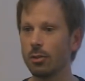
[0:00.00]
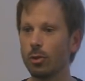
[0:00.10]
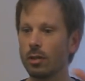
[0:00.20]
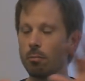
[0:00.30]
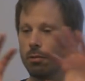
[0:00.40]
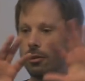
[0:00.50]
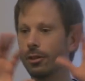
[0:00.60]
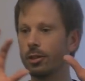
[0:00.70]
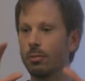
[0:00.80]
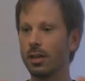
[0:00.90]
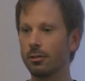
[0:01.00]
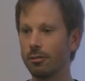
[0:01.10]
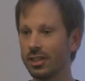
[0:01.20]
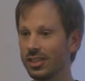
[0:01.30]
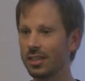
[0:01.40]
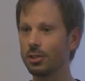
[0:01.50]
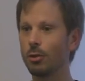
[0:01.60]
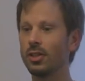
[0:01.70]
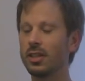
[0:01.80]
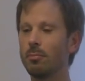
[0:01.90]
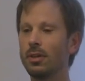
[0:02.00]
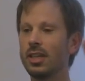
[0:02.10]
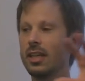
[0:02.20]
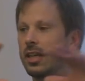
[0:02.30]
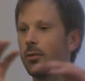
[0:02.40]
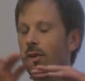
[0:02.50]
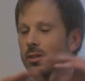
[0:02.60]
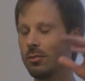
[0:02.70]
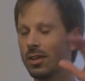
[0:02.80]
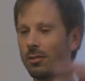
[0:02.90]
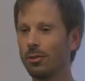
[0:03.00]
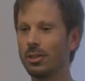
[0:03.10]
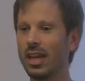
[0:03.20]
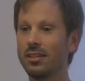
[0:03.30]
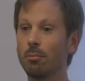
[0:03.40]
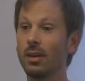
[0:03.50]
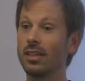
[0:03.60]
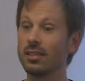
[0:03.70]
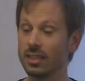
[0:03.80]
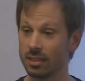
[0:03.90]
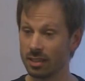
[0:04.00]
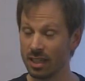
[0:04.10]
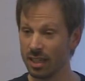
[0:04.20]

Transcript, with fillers: with blurred boundaries I showed in the beginning with, where you had dependencies,